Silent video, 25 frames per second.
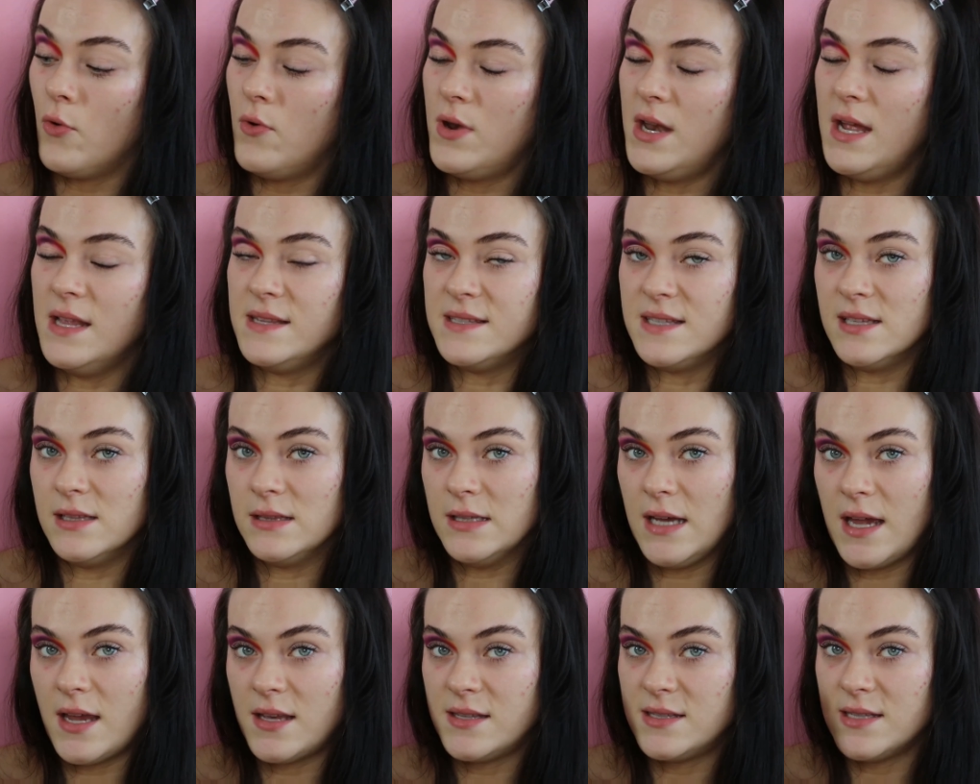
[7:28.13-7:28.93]
going into
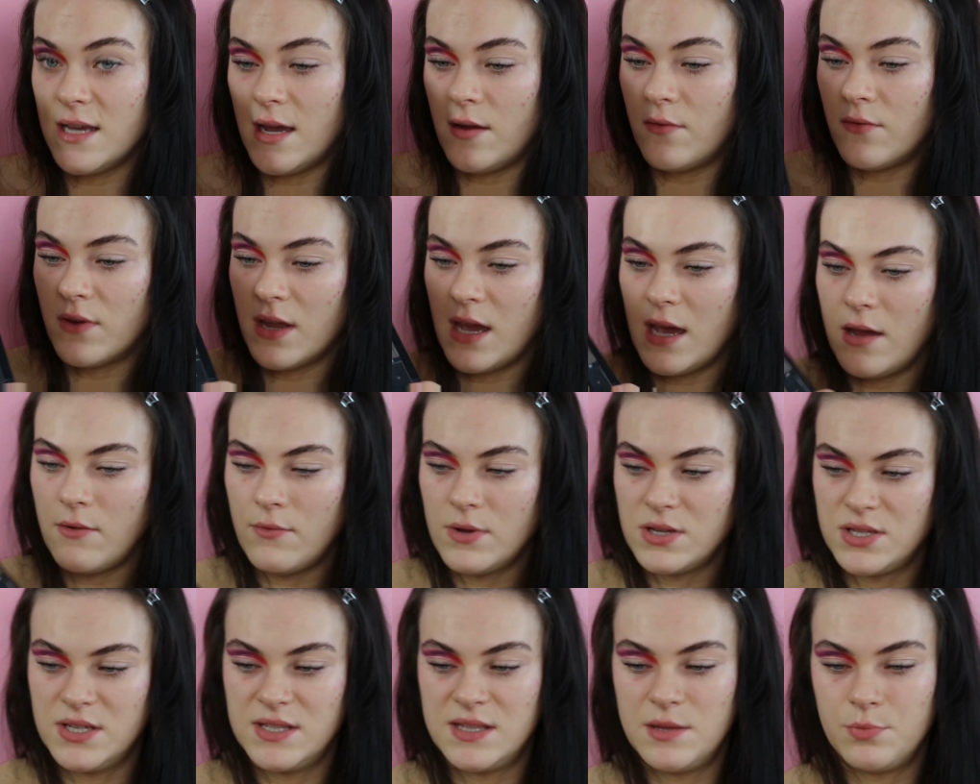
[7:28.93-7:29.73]
Lights Out now,
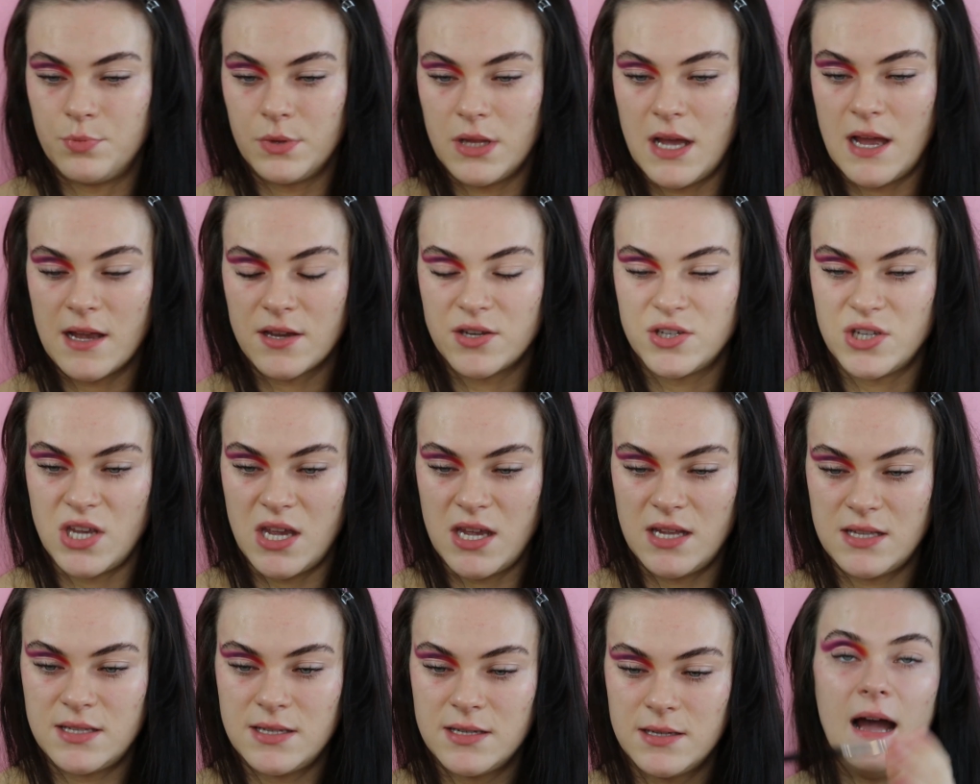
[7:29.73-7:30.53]
which is the black
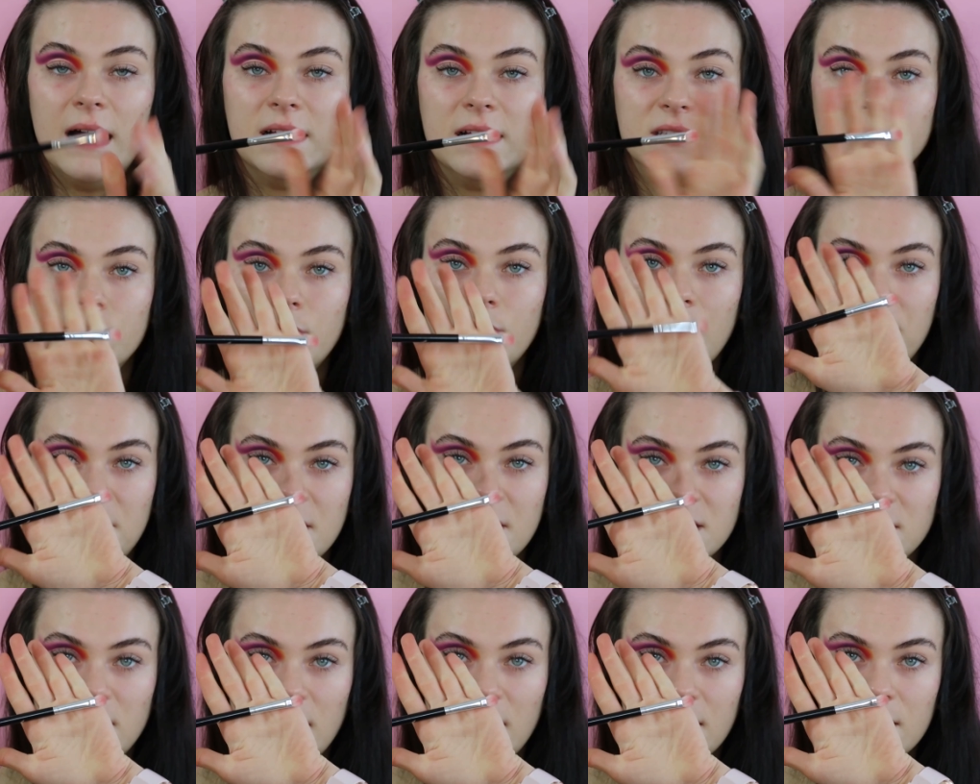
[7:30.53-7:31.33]
shade, and with
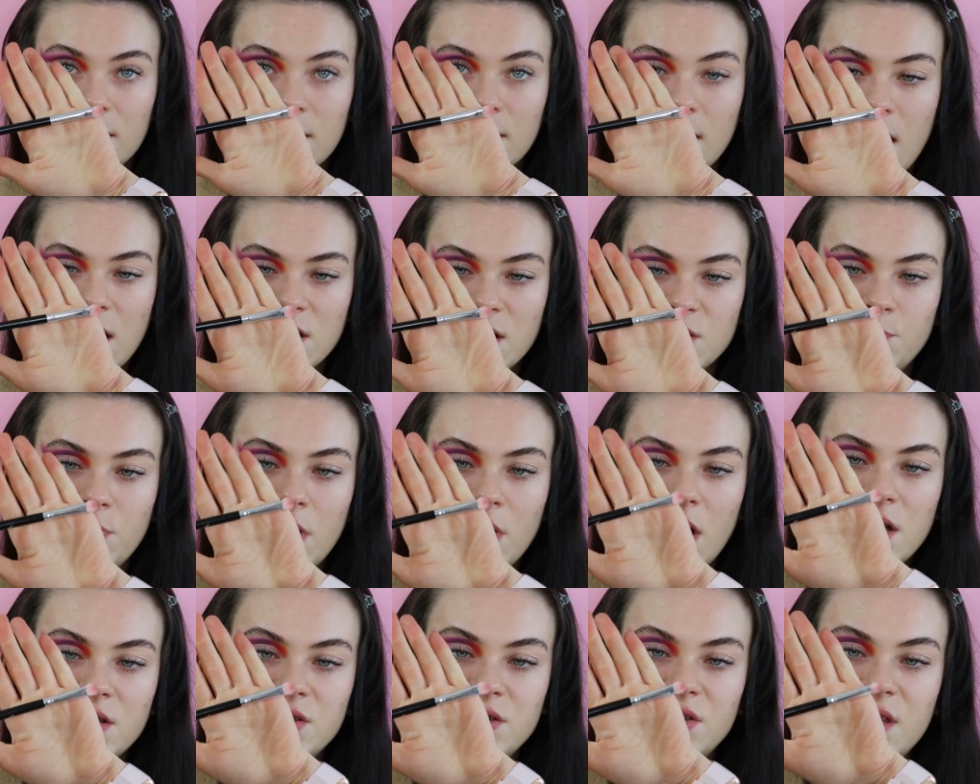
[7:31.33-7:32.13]
this Licking Lash
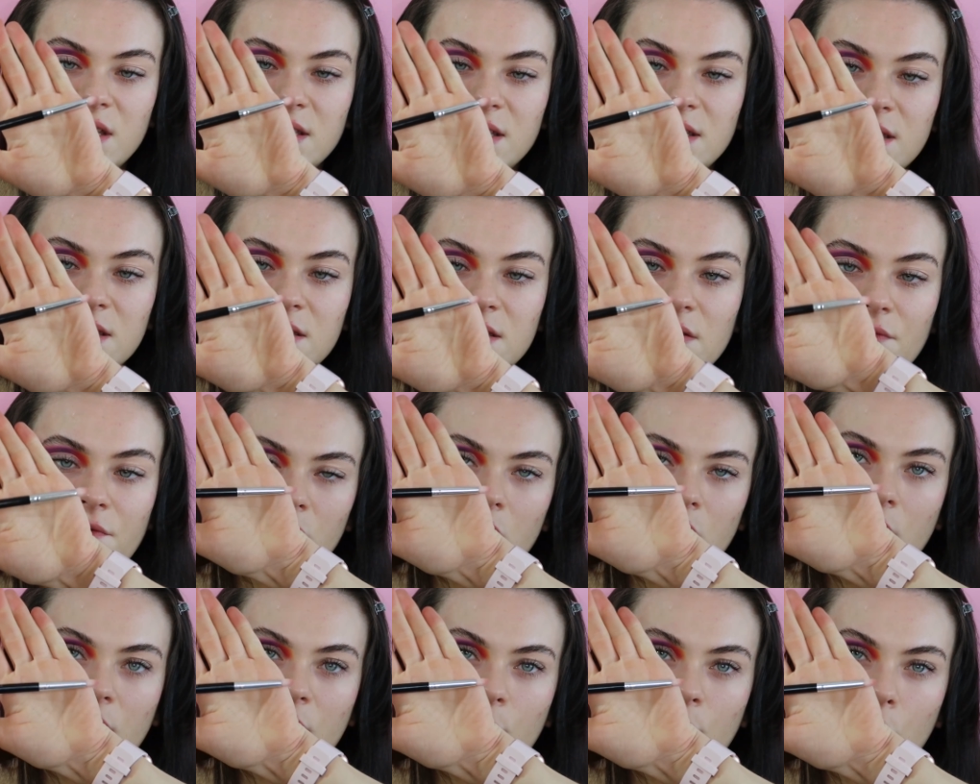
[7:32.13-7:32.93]
brush, this is
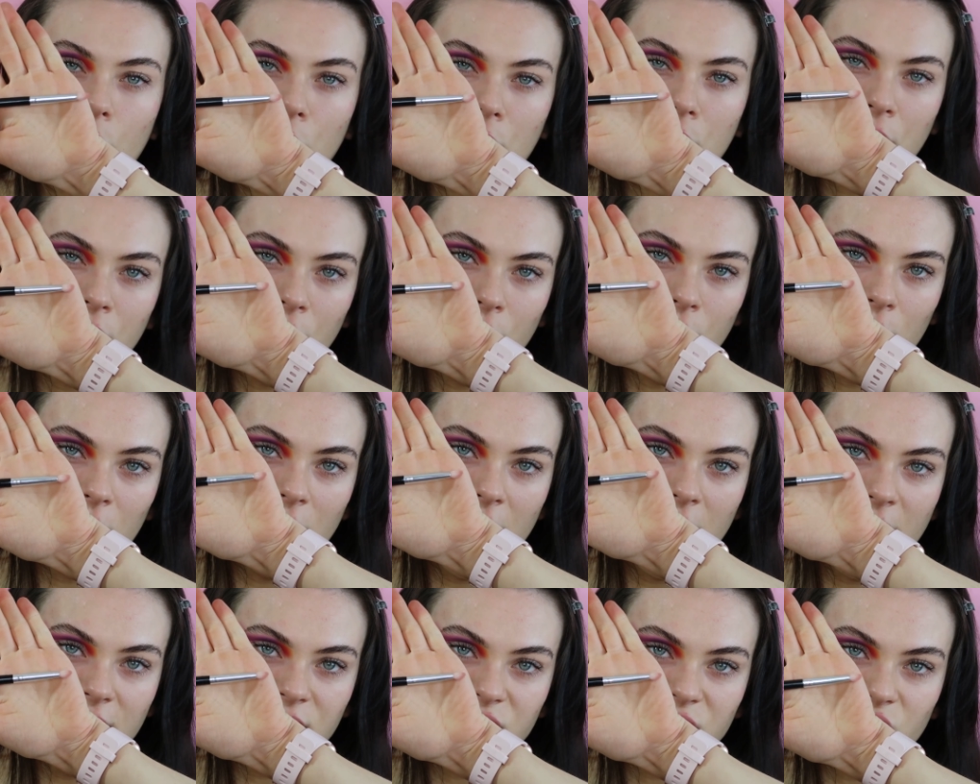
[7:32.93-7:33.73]
sort of more
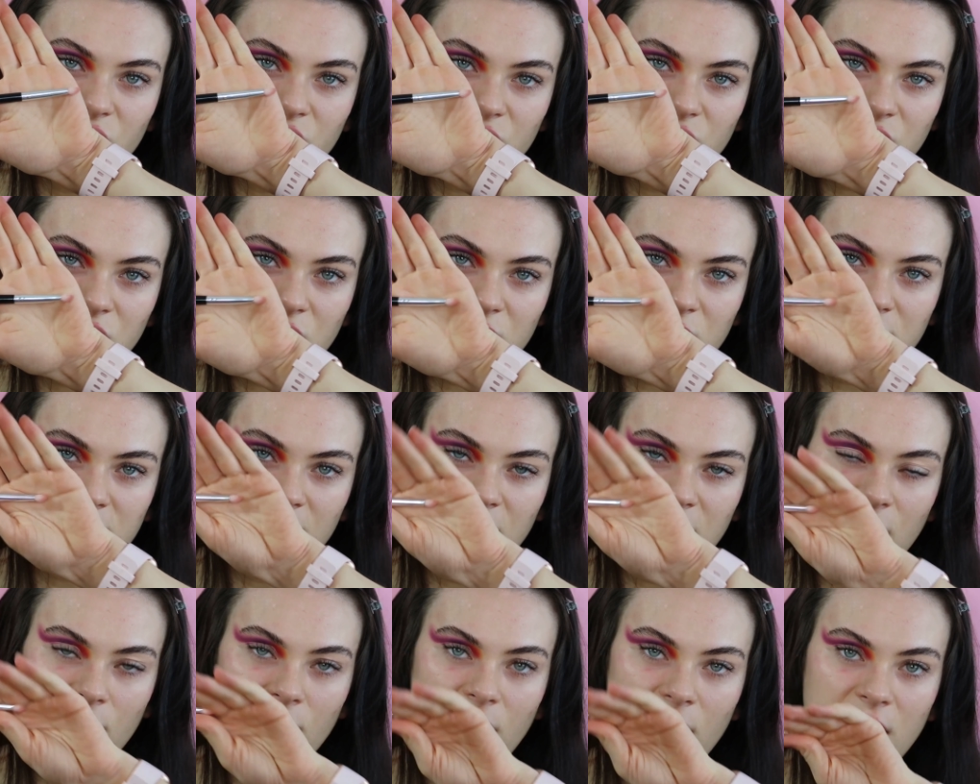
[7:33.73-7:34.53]
flat, so it's good to
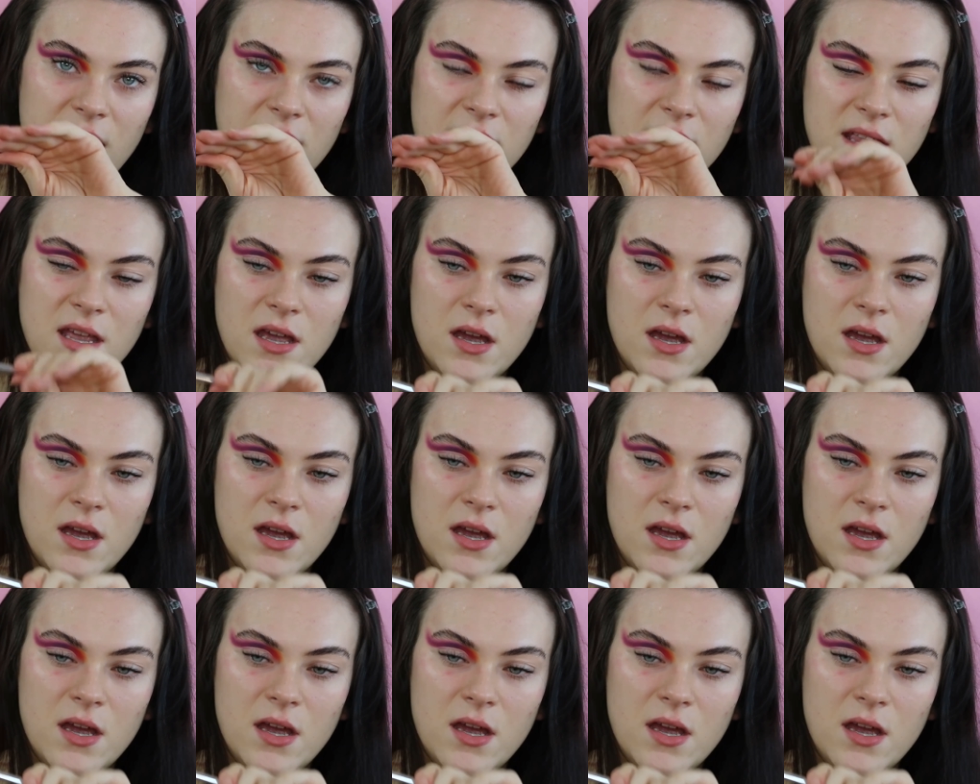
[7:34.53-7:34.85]
get right in